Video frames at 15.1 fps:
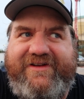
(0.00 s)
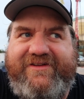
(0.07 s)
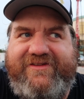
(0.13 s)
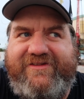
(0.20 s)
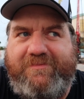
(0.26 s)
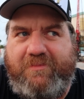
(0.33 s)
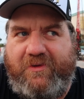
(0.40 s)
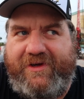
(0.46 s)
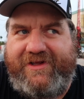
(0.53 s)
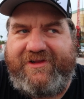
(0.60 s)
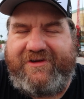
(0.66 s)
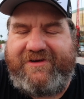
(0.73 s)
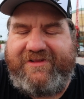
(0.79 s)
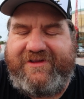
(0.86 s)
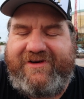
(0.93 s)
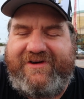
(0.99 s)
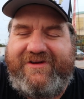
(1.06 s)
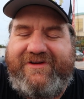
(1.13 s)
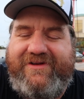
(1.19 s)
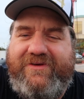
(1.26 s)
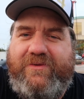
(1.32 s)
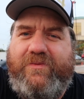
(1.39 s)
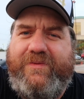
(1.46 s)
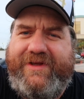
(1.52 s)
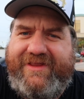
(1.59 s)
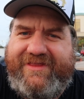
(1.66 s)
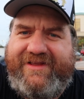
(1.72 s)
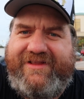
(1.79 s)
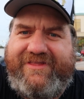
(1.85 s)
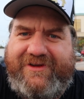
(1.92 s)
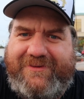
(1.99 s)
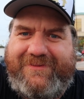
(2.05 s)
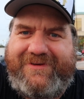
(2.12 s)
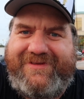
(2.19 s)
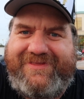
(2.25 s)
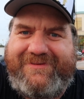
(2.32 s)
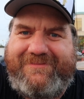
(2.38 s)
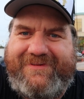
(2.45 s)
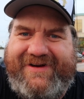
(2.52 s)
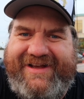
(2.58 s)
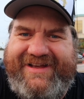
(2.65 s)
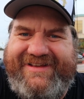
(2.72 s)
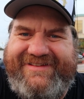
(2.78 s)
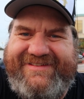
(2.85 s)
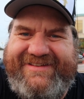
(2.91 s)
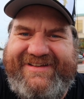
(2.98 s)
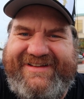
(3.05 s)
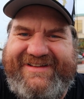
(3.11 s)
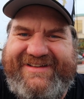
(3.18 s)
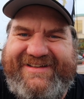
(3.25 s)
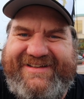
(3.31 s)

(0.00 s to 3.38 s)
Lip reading: Spoiler alert, we think they're worth the price.